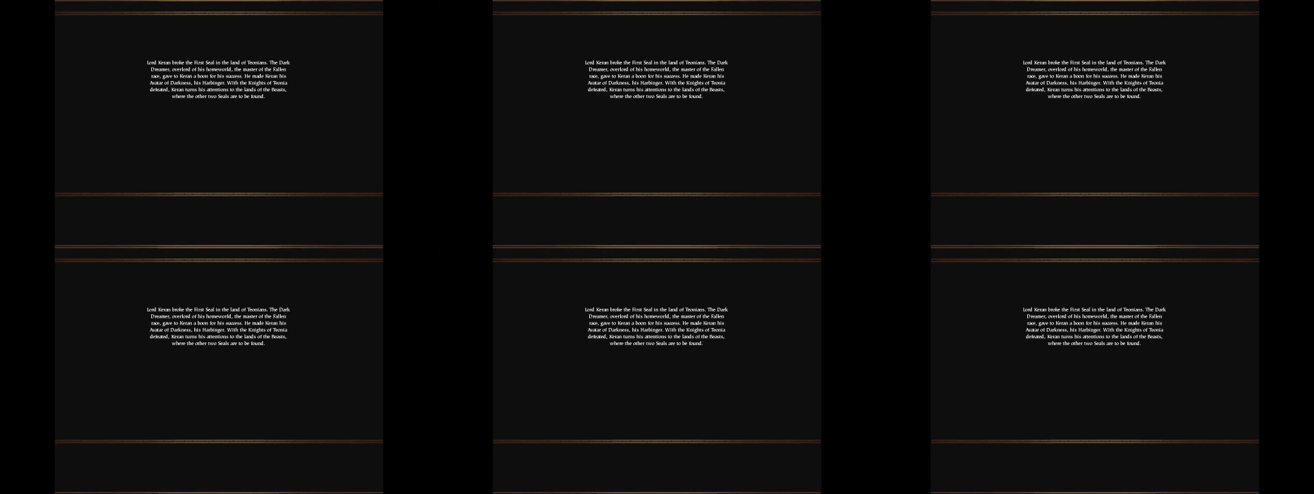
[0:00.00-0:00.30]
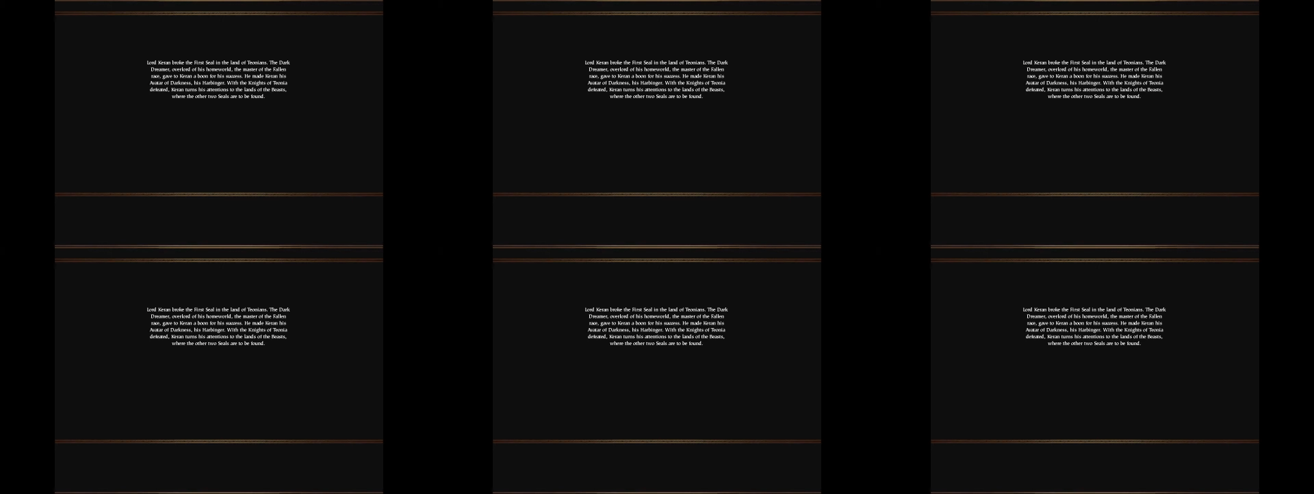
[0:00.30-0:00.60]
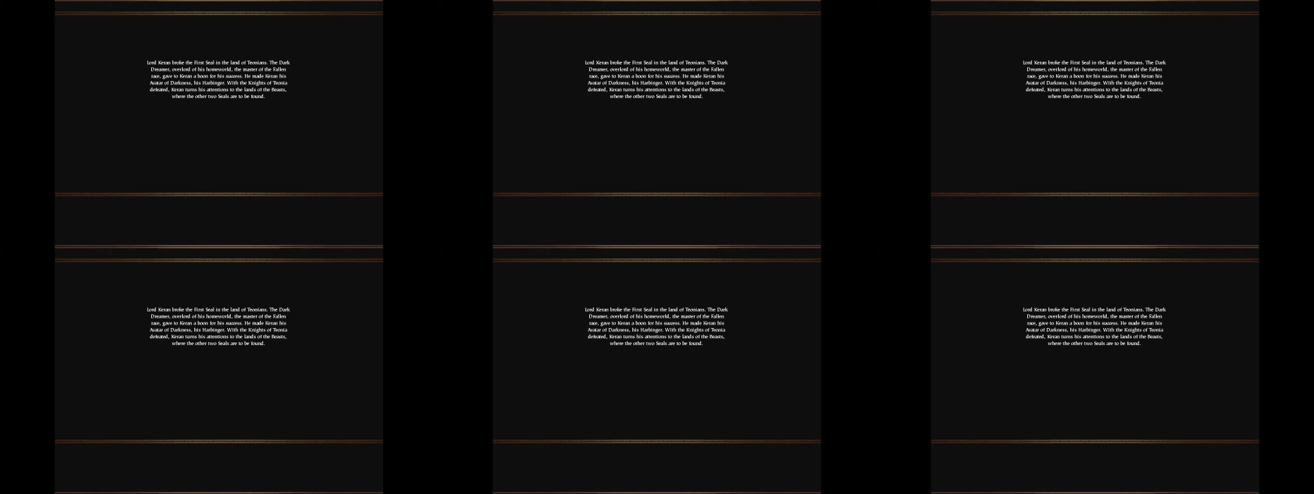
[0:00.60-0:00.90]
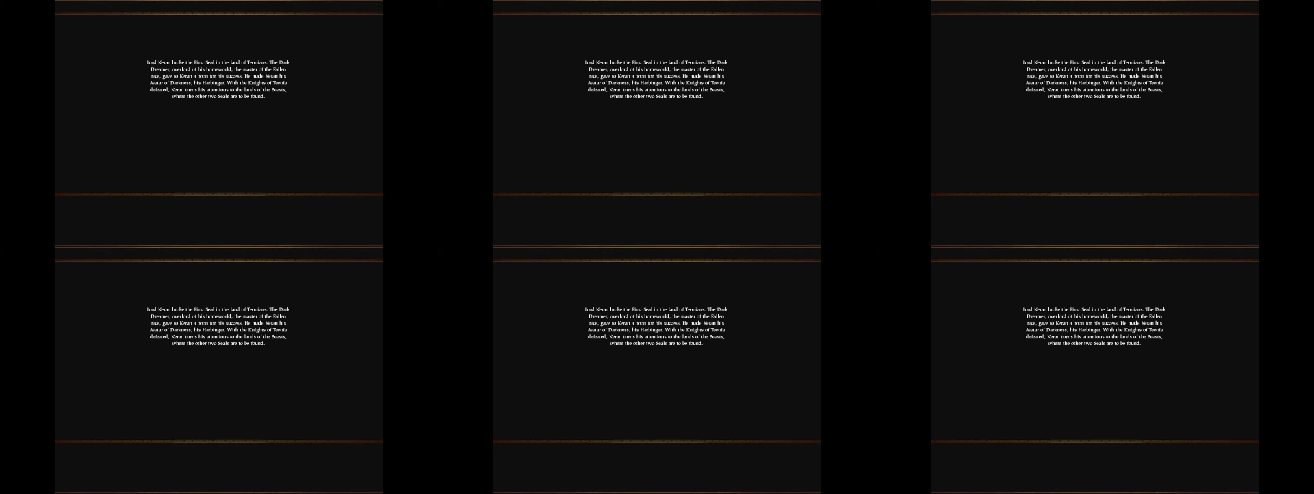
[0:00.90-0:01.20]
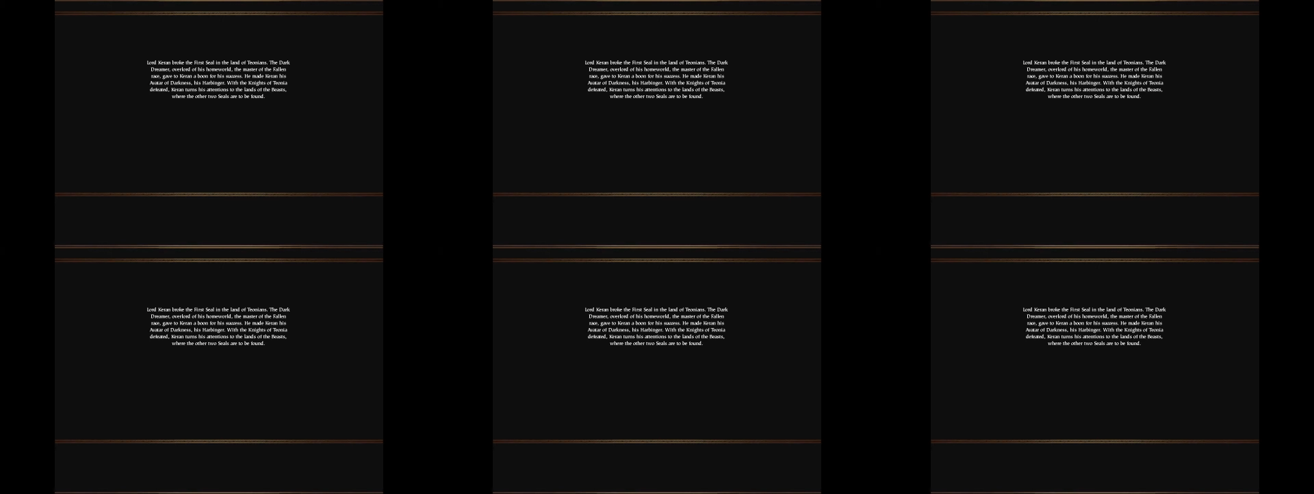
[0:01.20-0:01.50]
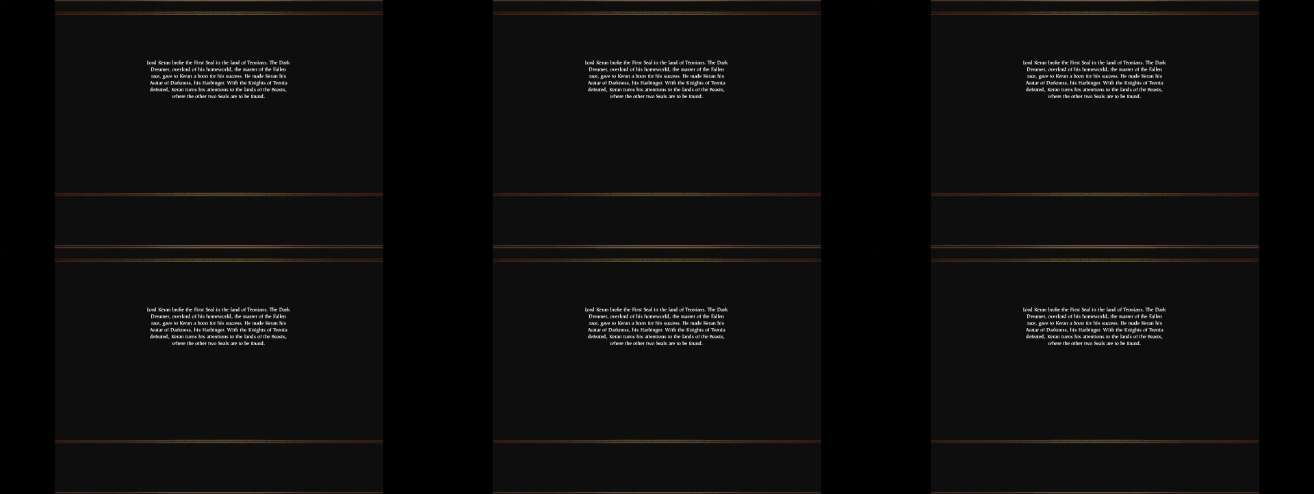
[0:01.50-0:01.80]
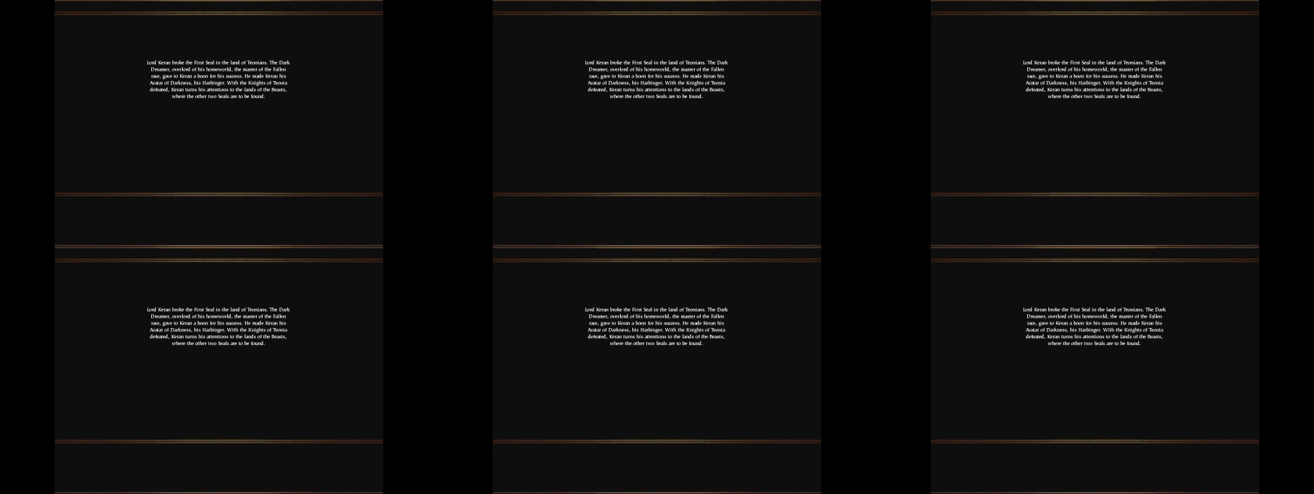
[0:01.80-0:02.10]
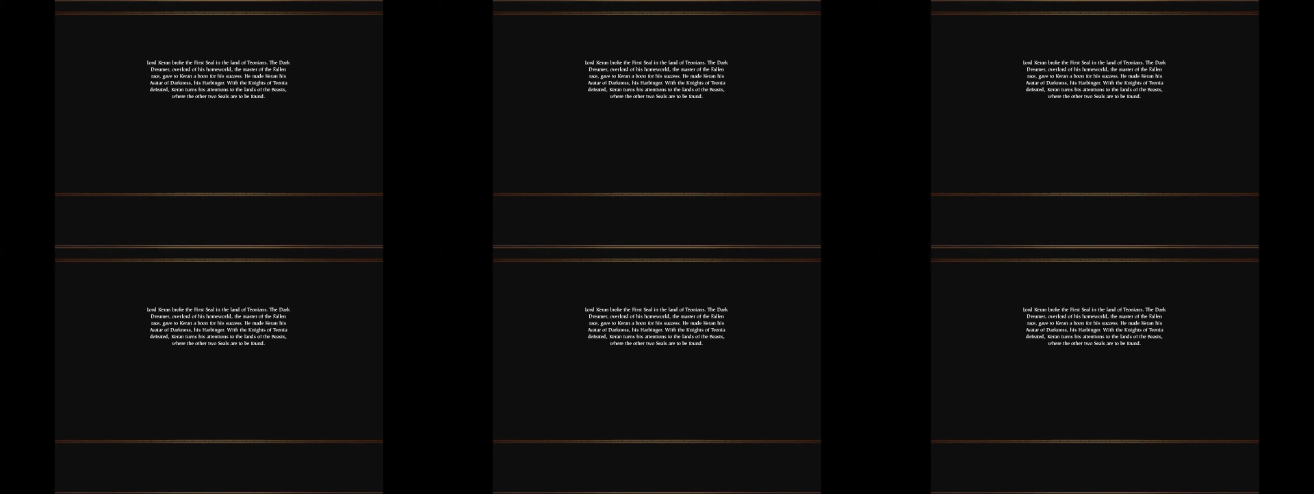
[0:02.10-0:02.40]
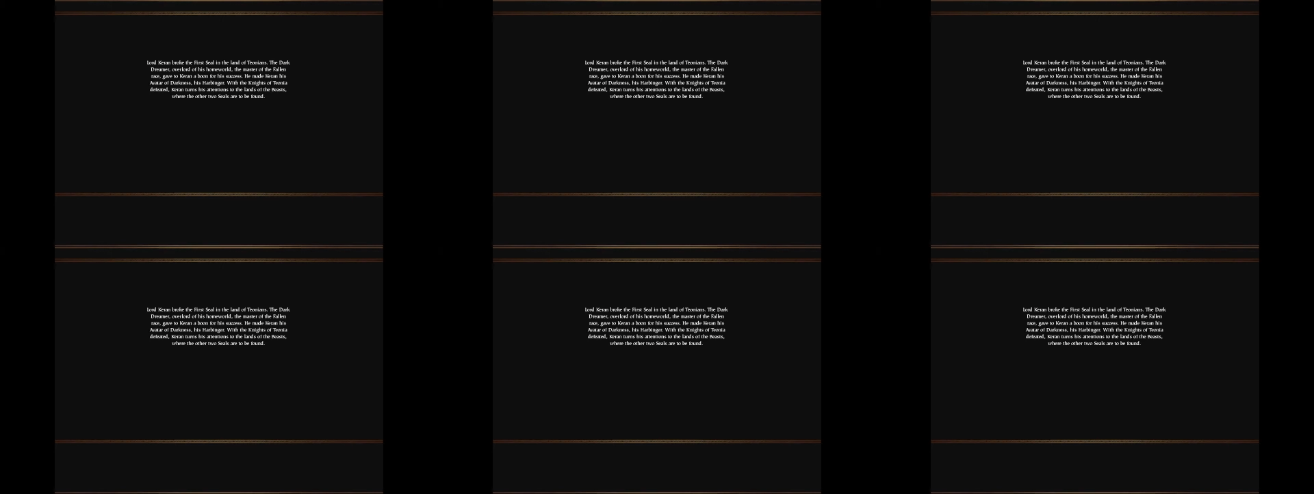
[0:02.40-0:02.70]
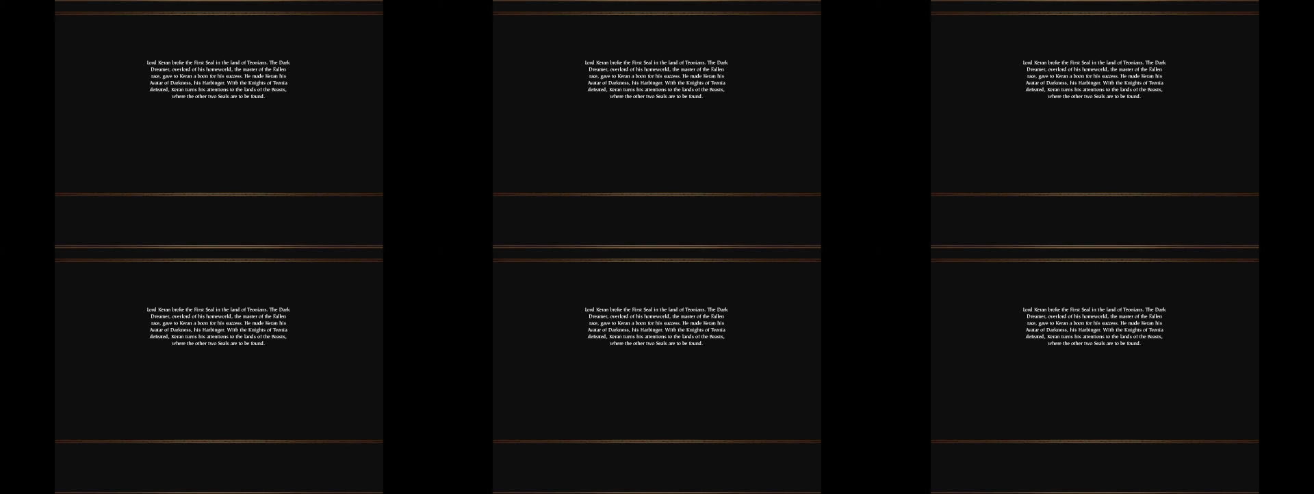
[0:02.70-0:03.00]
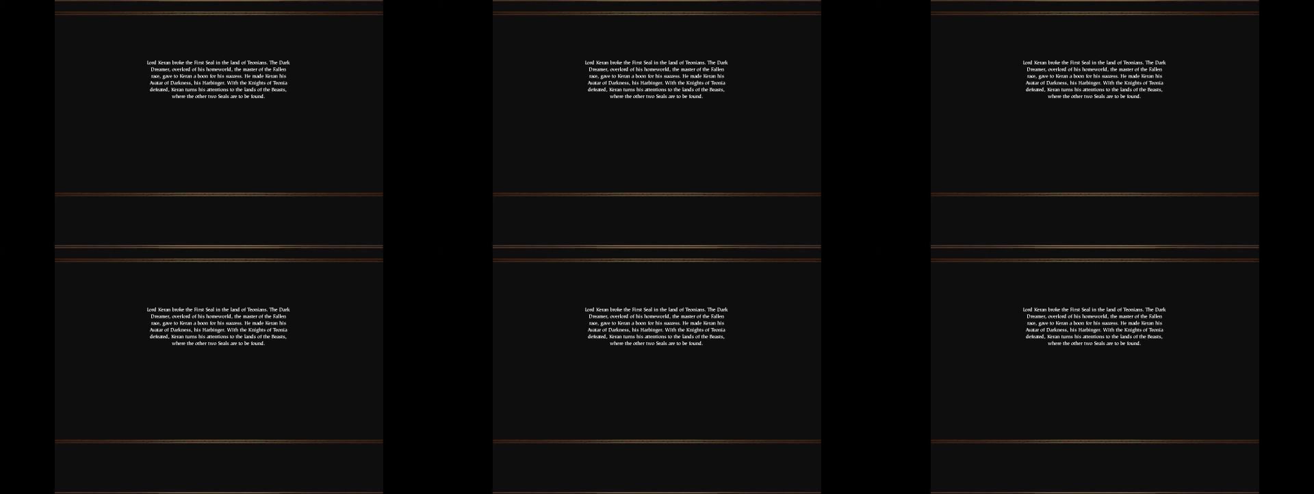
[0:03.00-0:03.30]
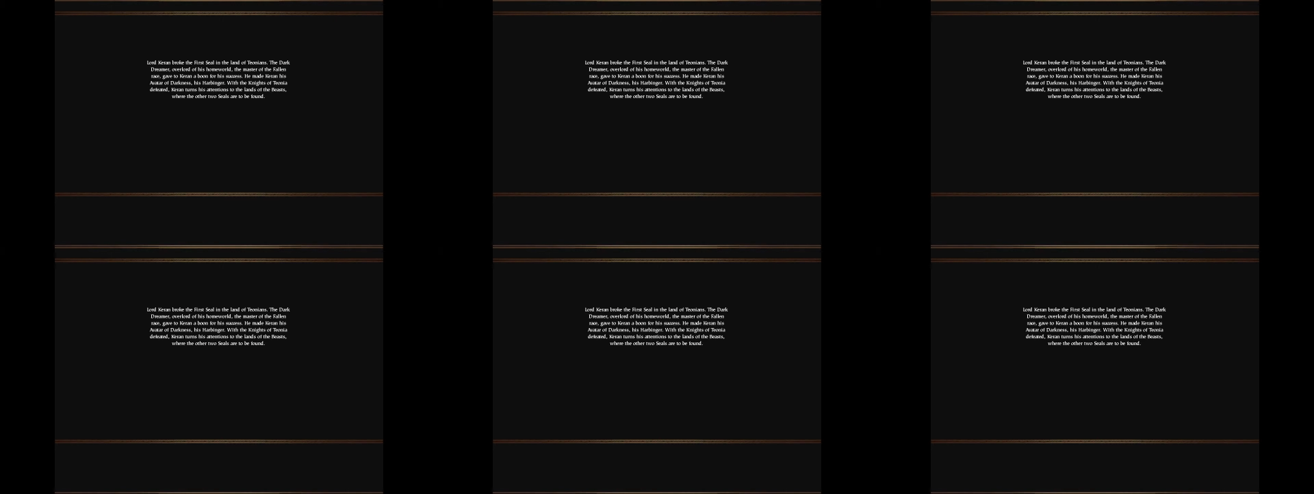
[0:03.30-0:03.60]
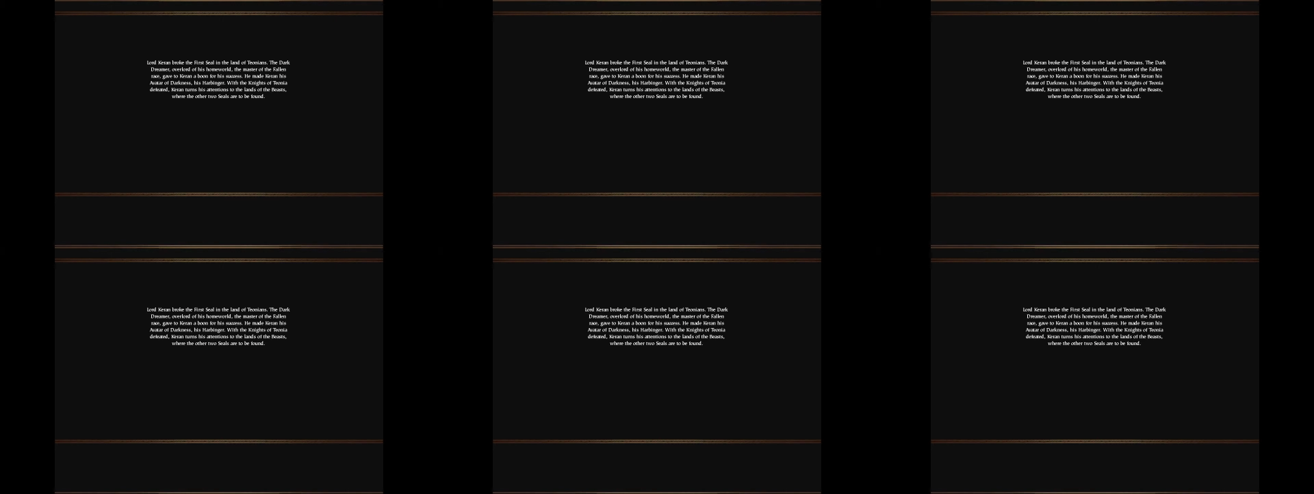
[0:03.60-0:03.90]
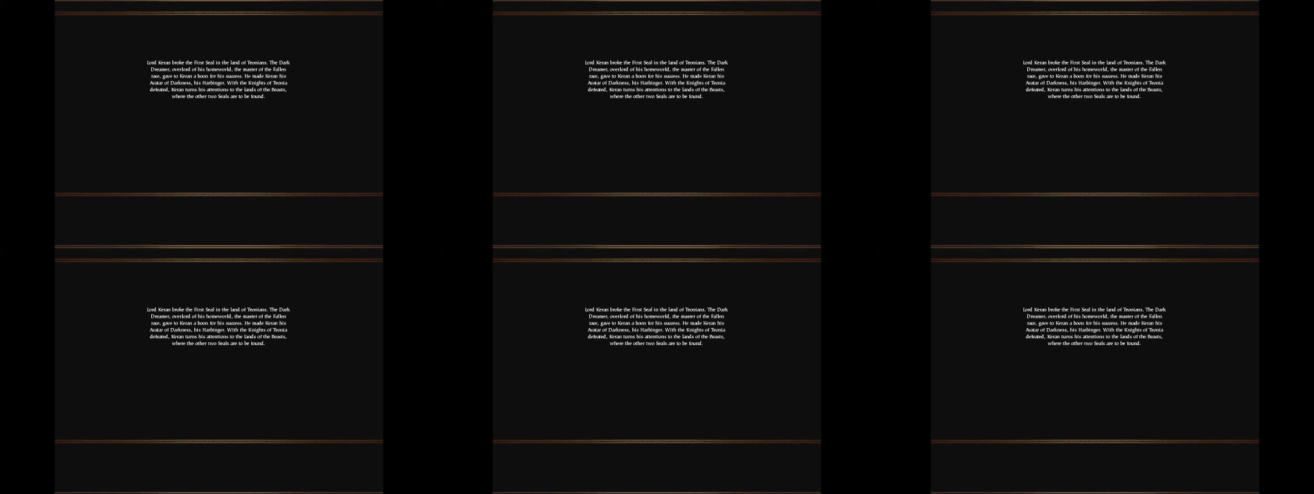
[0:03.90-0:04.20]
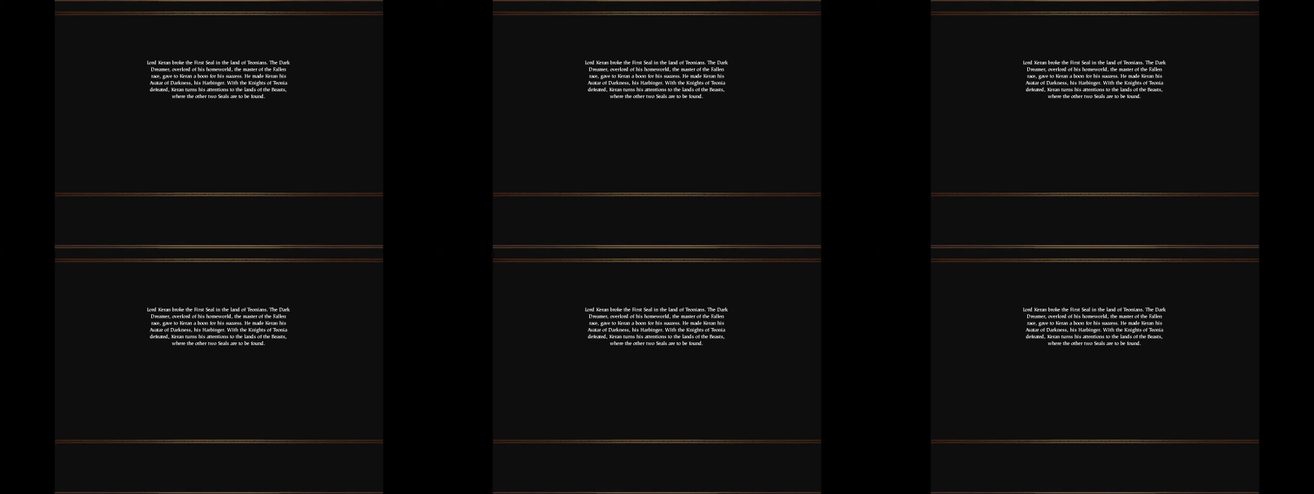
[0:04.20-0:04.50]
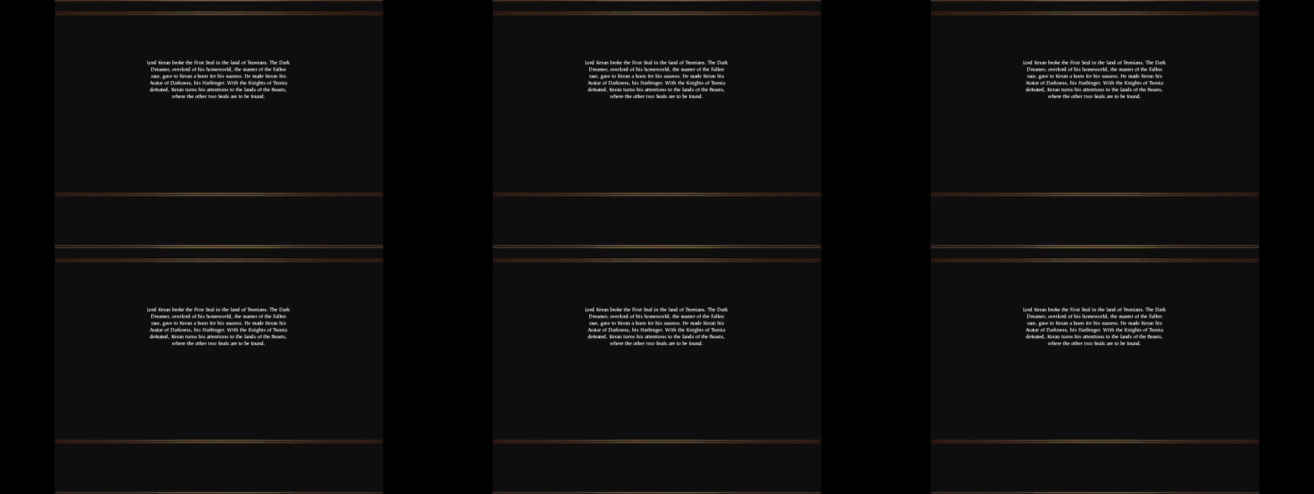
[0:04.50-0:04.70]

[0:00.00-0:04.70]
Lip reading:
(no speaker visible)